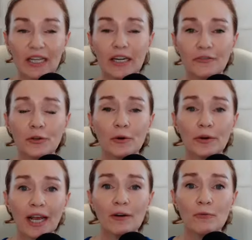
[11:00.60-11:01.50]
And if you
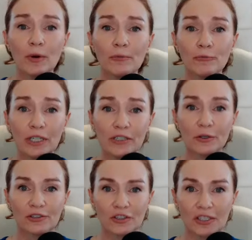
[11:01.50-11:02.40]
don't have one,
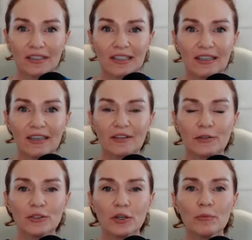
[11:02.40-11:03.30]
research it.
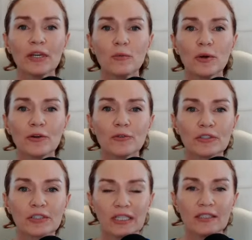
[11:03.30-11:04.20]
There's so many
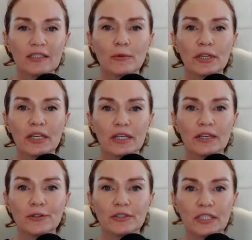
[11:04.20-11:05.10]
wonderful saints that we can
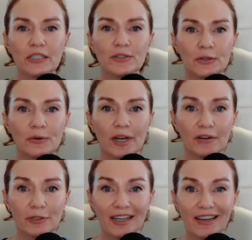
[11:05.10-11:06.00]
intercede to
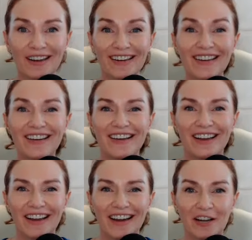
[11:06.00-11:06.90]
every day.
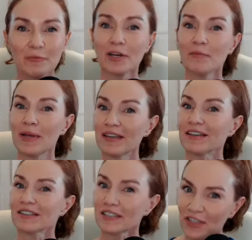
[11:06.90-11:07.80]
And I am going to
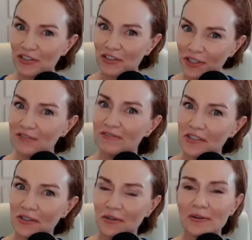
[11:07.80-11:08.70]
make a suggestion
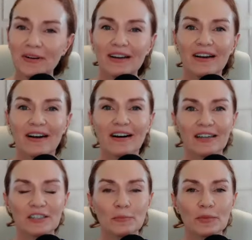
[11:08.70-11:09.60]
to you
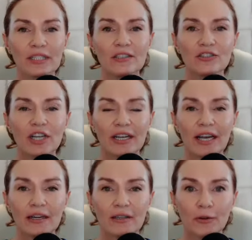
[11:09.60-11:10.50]
to please check
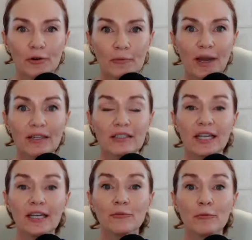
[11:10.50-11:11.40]
out and learn about
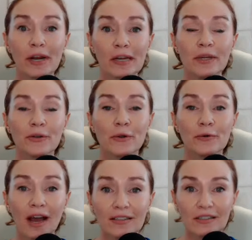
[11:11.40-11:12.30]
Saint Raymond
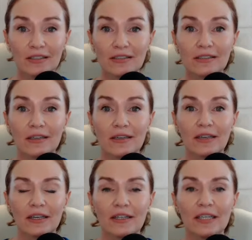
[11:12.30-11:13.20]
Nonatus.
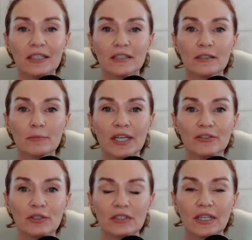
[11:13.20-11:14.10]
He is the
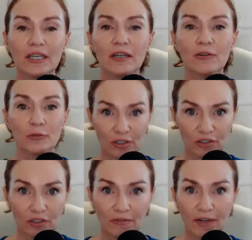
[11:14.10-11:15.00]
patron saint of
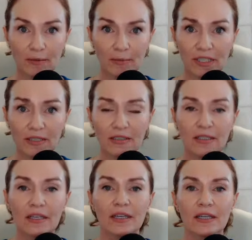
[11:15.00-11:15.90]
Christian families.
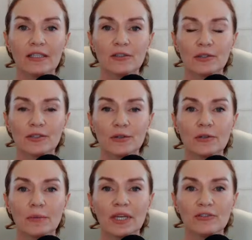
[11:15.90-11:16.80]
He's also
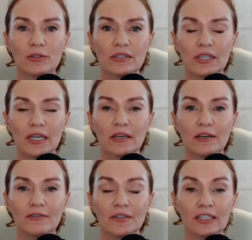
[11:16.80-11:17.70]
the patron saint
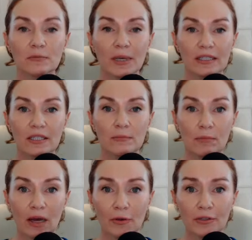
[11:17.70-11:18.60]
of expectant
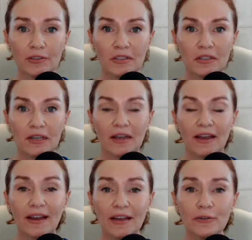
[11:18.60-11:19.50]
mothers
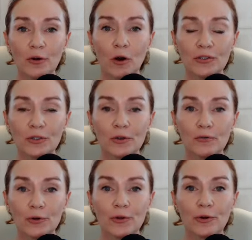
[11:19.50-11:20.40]
and also
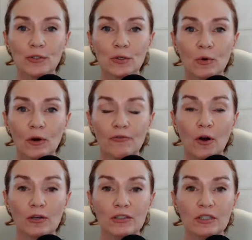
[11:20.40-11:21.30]
for those who are
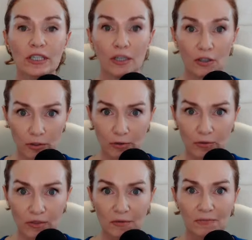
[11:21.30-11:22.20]
falsely
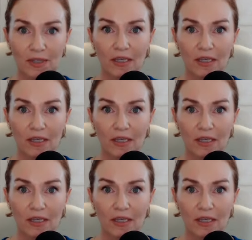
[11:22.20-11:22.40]
accused.